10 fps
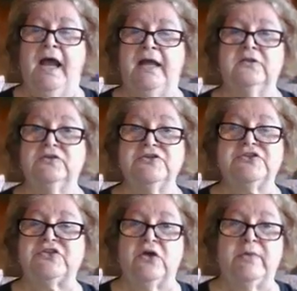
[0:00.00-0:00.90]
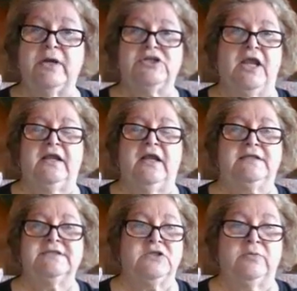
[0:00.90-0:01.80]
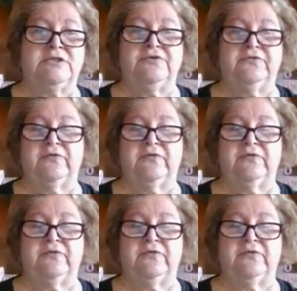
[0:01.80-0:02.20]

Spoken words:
I learned so much and got so much